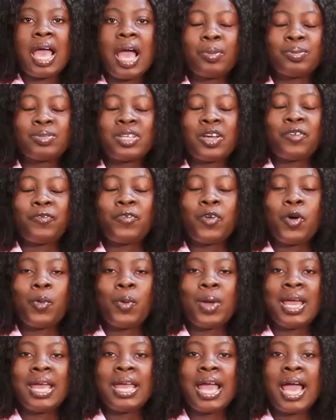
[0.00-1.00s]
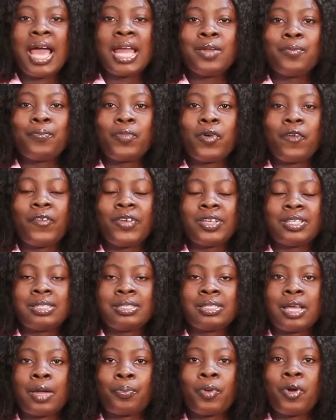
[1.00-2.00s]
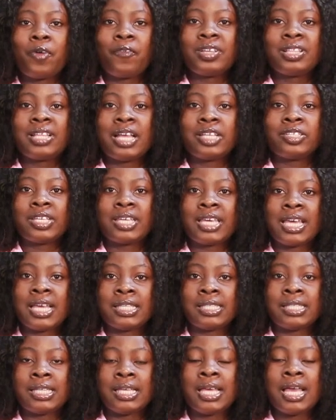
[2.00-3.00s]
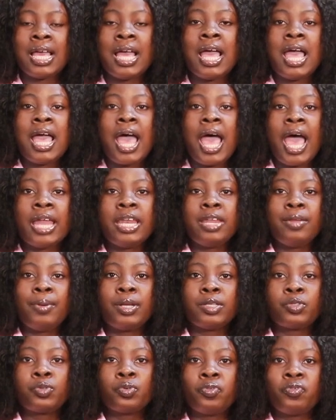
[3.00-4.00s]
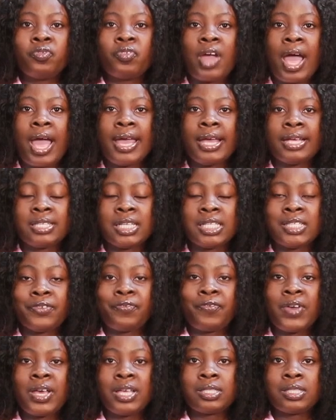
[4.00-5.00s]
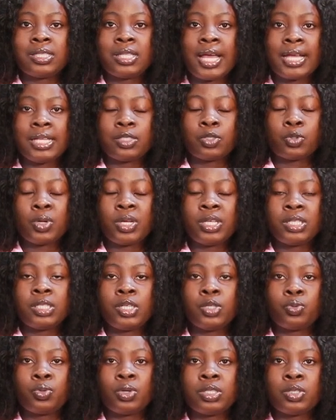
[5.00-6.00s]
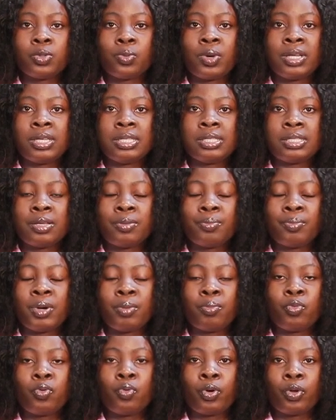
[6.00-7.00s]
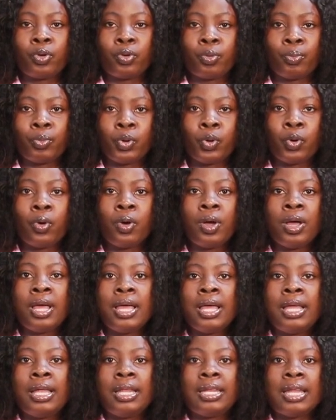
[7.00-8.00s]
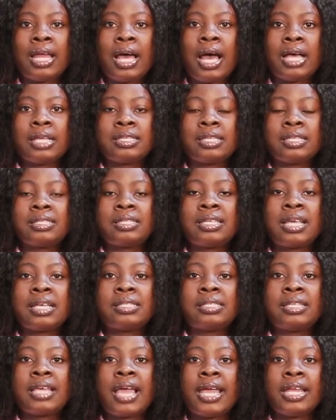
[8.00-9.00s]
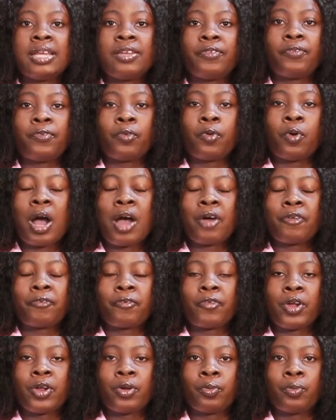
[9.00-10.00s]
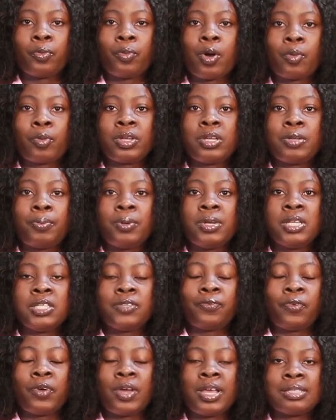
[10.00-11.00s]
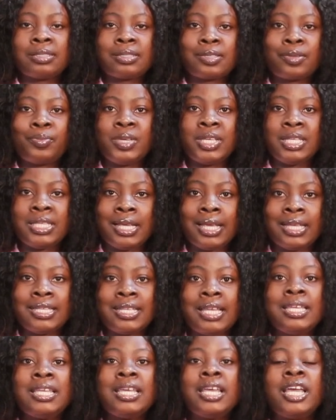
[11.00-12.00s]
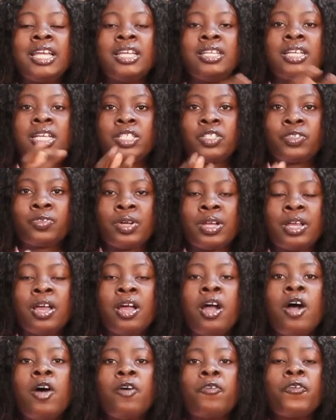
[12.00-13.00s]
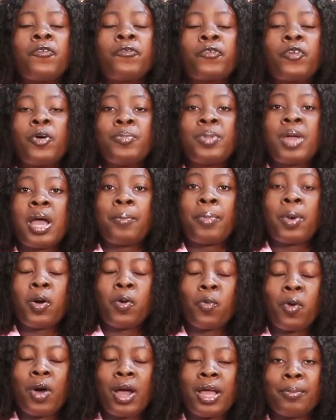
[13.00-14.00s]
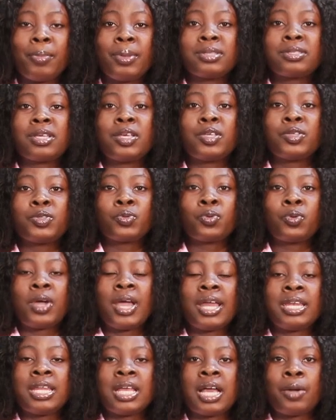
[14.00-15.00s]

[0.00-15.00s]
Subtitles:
Absent for way any prophecies are prophet Nigel Gaisie at the 31st 9, 2021 December move on no. Now, so CSCID for a friend no work with the police for intermediate any ADHR who for be about why best sign so at the